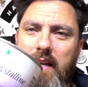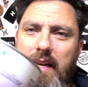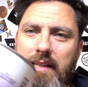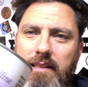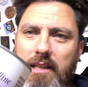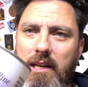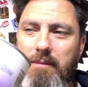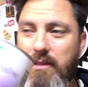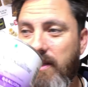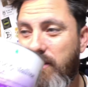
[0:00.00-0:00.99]
And
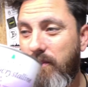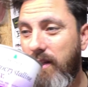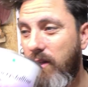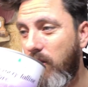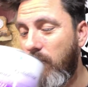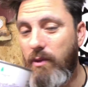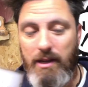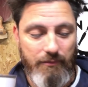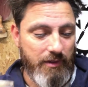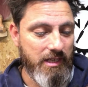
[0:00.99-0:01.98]
so that's really cool.
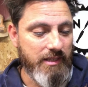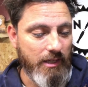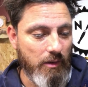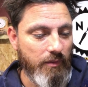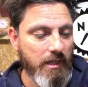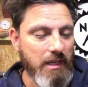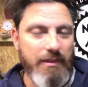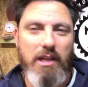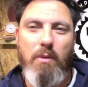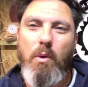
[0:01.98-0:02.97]
That finished that off.
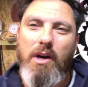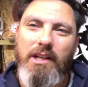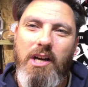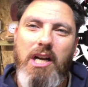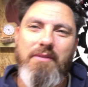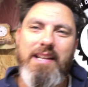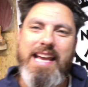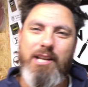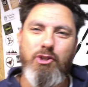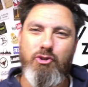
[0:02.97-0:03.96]
Then I wanted a kind of an
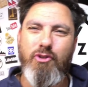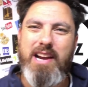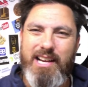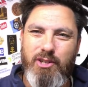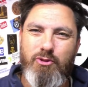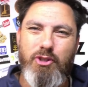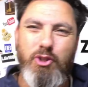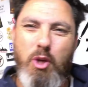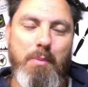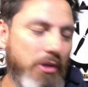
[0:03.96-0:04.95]
extra
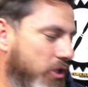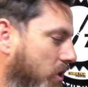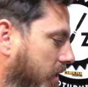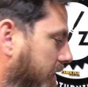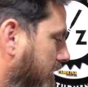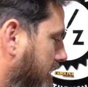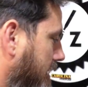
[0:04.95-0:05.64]
super shine.